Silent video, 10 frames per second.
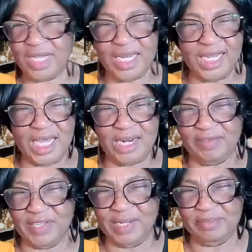a lot
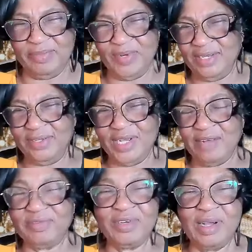of them. Why do you
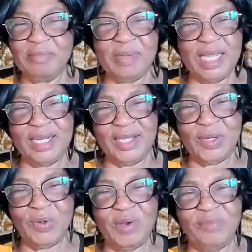have to go and buy
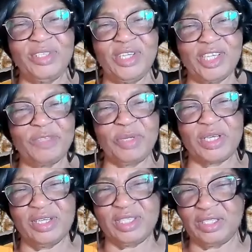another one just
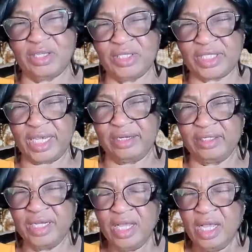because it's on
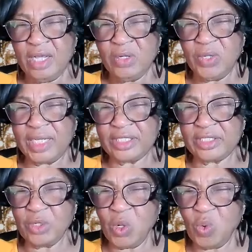sale? Okay,
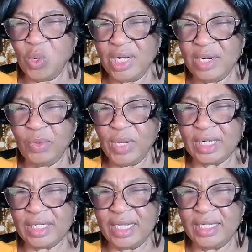so
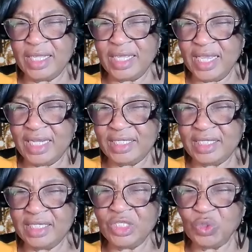the
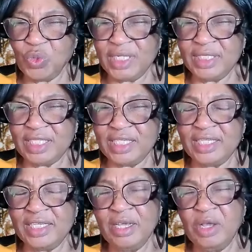
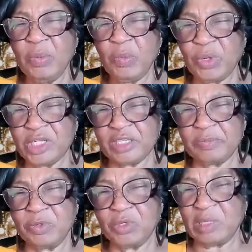80-20
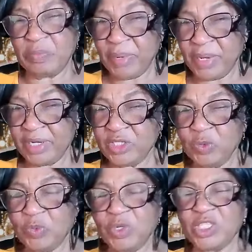principle, the
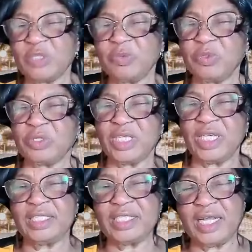Pareto principle
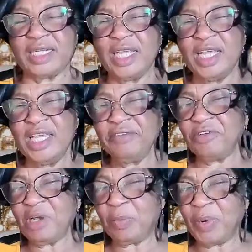says that if
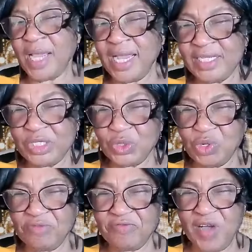you apply it to
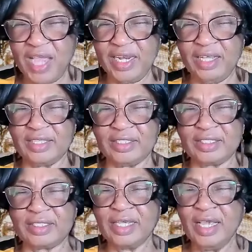your
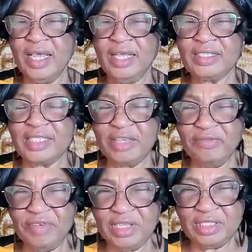finance,
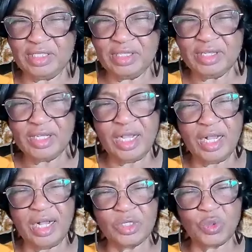saving
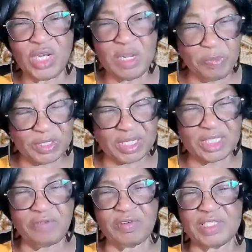
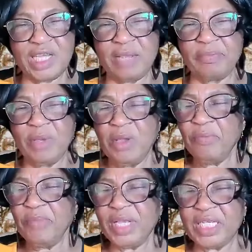20% of the time,
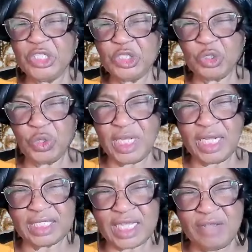making sure
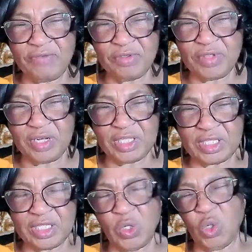that everything
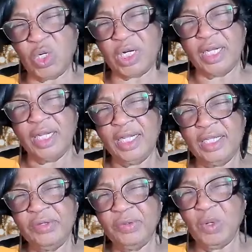is in order,
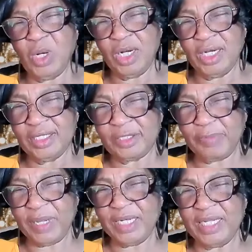your
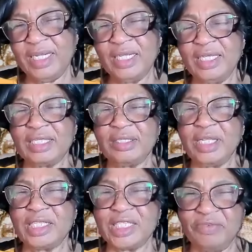spending is
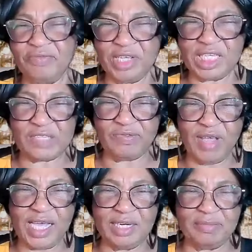in a CVS
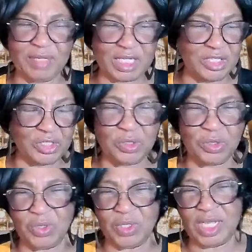file, making
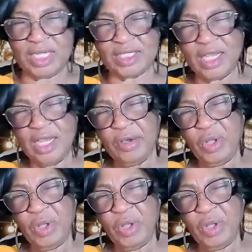sure that